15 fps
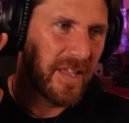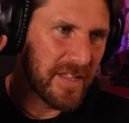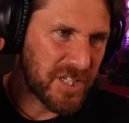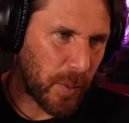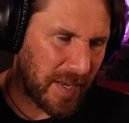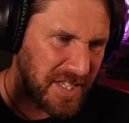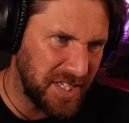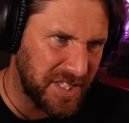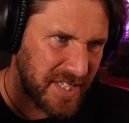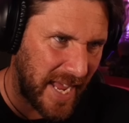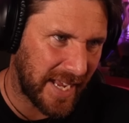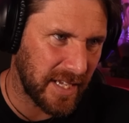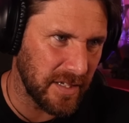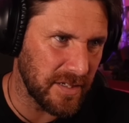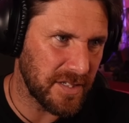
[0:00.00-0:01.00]
20
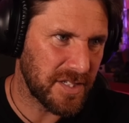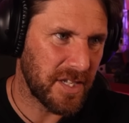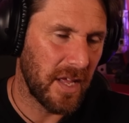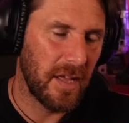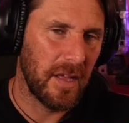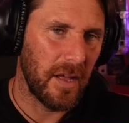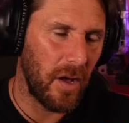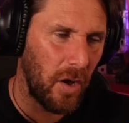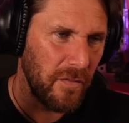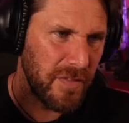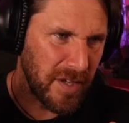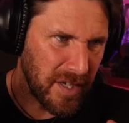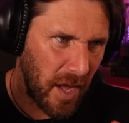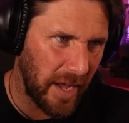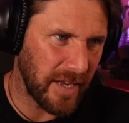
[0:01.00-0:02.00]
seconds of the
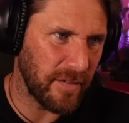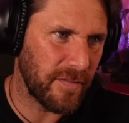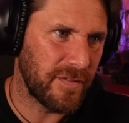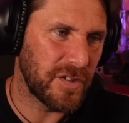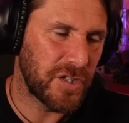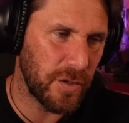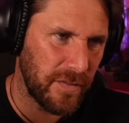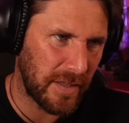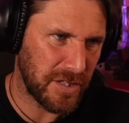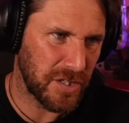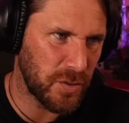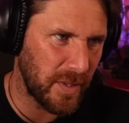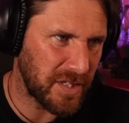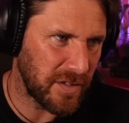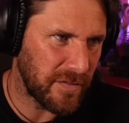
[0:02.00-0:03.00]
9th,
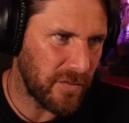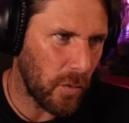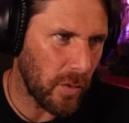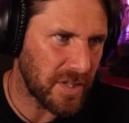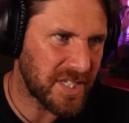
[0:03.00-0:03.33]
2024.